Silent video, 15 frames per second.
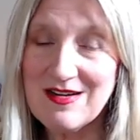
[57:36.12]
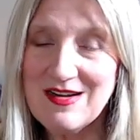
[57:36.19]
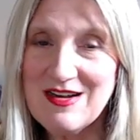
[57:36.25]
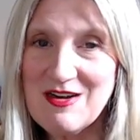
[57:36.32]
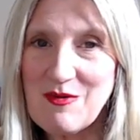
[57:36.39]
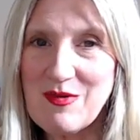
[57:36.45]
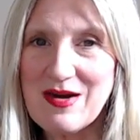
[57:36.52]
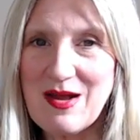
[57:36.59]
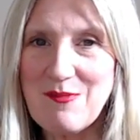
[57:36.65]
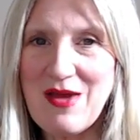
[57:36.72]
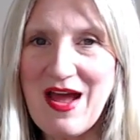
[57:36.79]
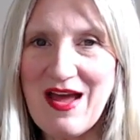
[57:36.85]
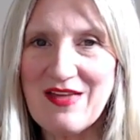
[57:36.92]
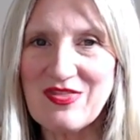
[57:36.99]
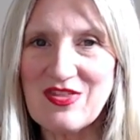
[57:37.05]
when I'm
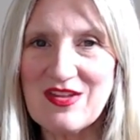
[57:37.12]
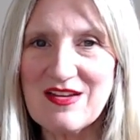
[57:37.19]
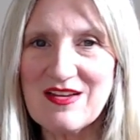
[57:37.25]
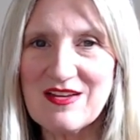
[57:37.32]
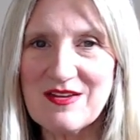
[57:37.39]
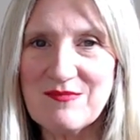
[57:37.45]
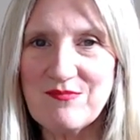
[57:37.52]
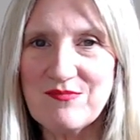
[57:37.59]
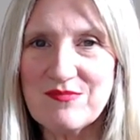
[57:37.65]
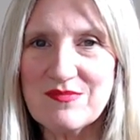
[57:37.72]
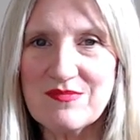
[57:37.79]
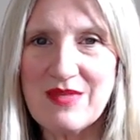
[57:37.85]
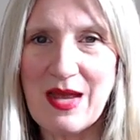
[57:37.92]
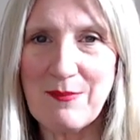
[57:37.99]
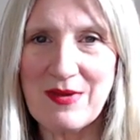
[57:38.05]
at the
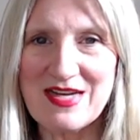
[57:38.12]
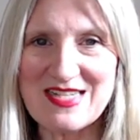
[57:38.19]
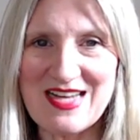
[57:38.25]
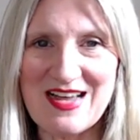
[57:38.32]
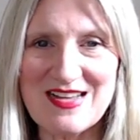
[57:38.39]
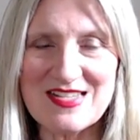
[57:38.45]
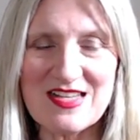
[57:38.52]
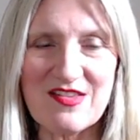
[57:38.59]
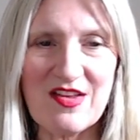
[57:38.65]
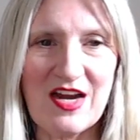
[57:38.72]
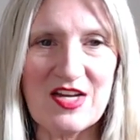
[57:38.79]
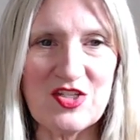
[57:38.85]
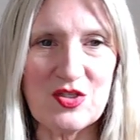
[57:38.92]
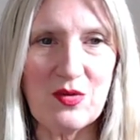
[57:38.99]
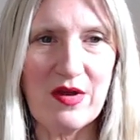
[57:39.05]
at my desk than I
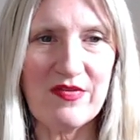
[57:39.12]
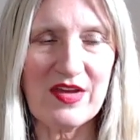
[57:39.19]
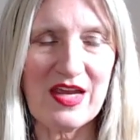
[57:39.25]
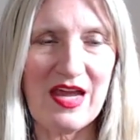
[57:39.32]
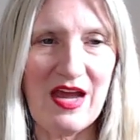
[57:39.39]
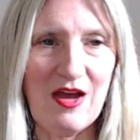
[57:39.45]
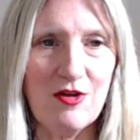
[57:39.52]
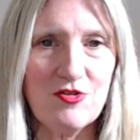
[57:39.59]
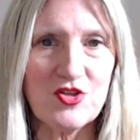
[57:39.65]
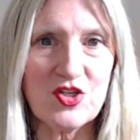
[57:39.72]
do on the couch,